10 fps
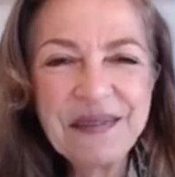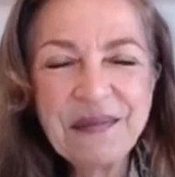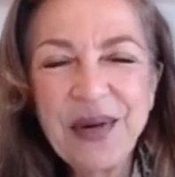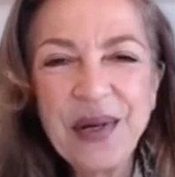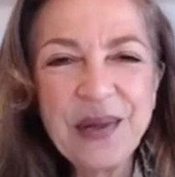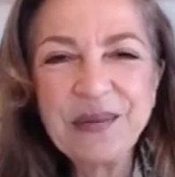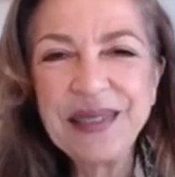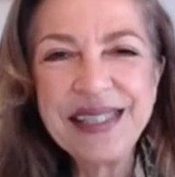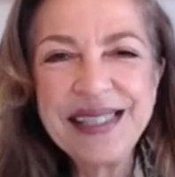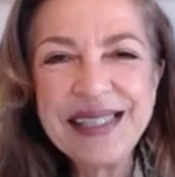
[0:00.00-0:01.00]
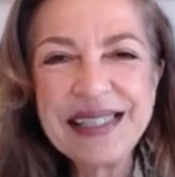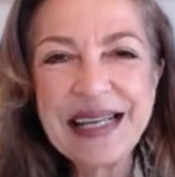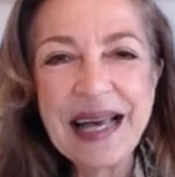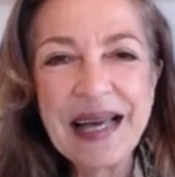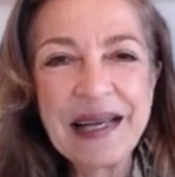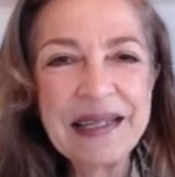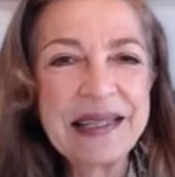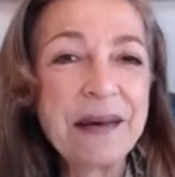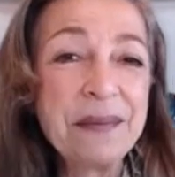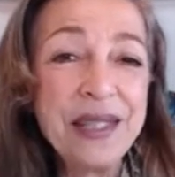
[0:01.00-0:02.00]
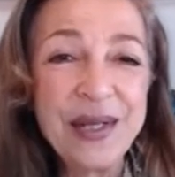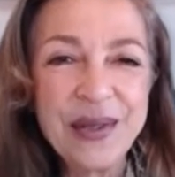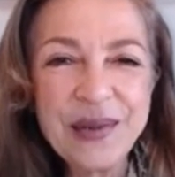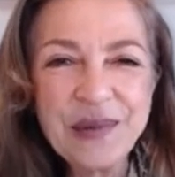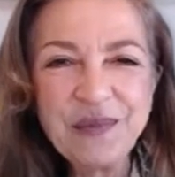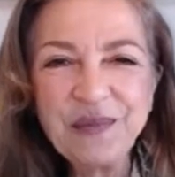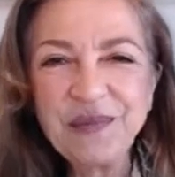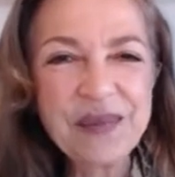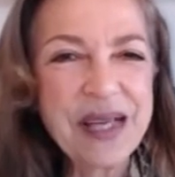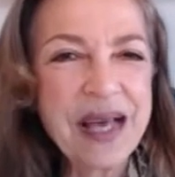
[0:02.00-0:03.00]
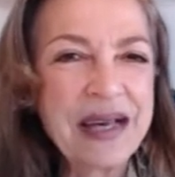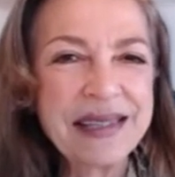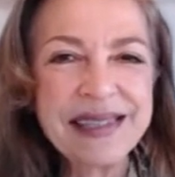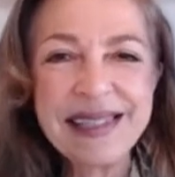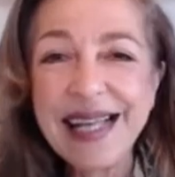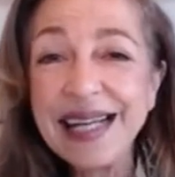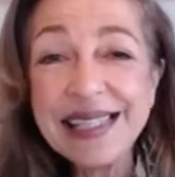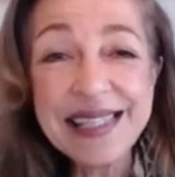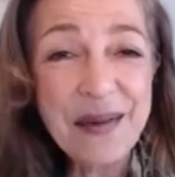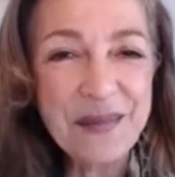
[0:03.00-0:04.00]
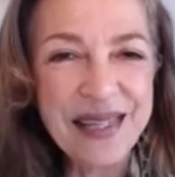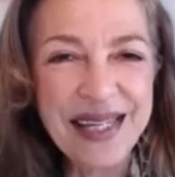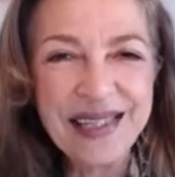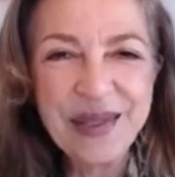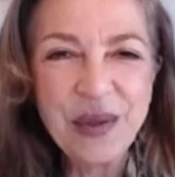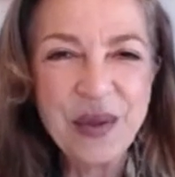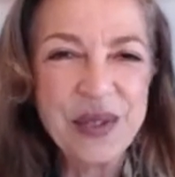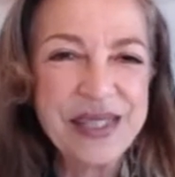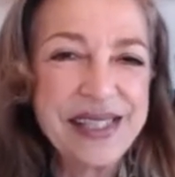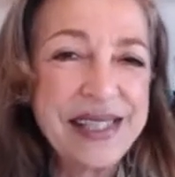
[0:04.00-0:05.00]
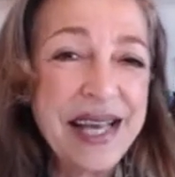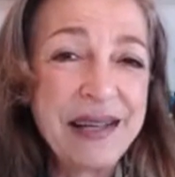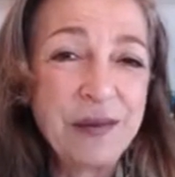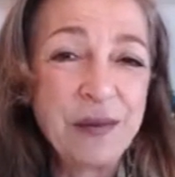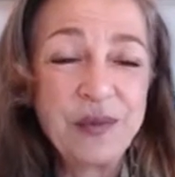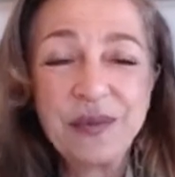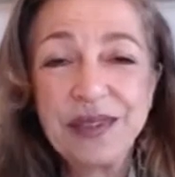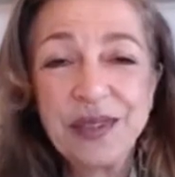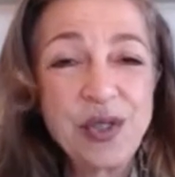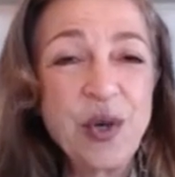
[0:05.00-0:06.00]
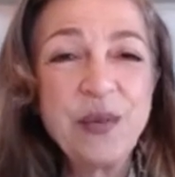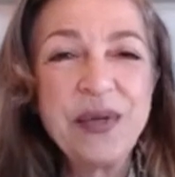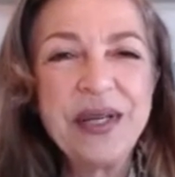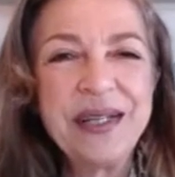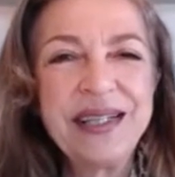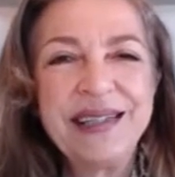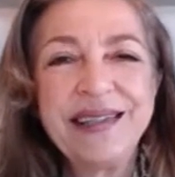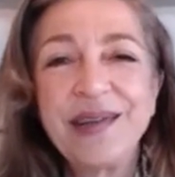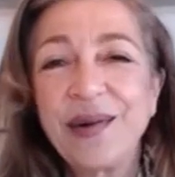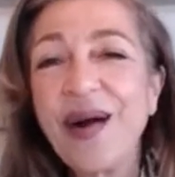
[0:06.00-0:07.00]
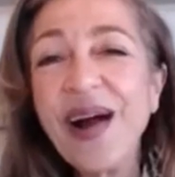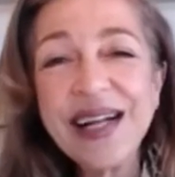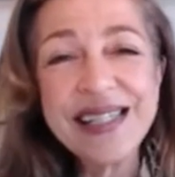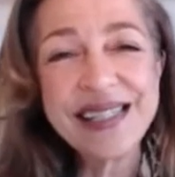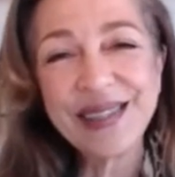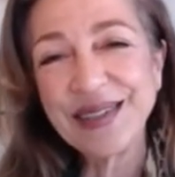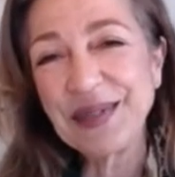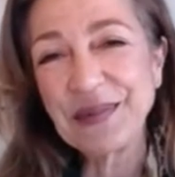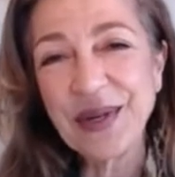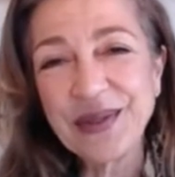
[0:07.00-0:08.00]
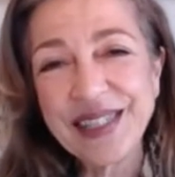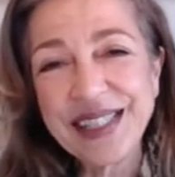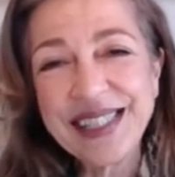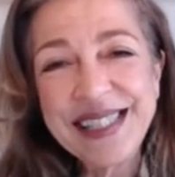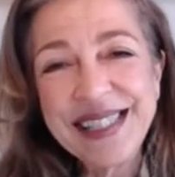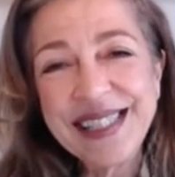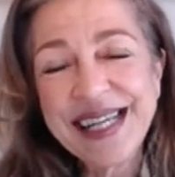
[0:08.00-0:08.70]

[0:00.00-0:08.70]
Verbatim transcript: by all means, uh, let me know, uh, say something or say, show me your hearts, your emojis,